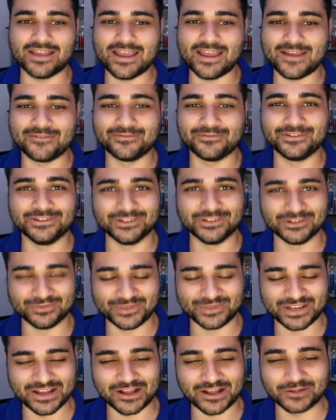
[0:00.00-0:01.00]
Every little
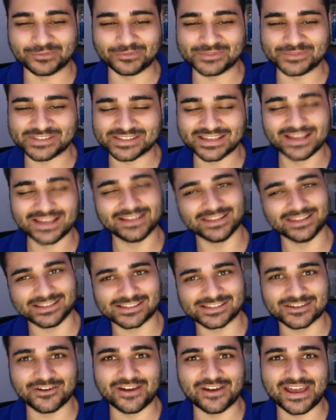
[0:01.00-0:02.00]
bit helps.
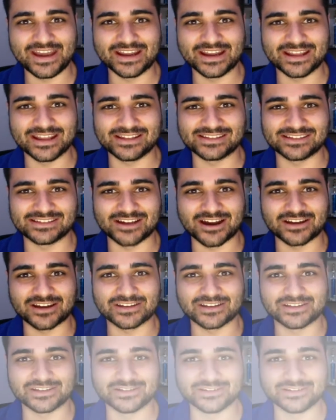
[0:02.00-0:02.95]
Let's go ahead and get started.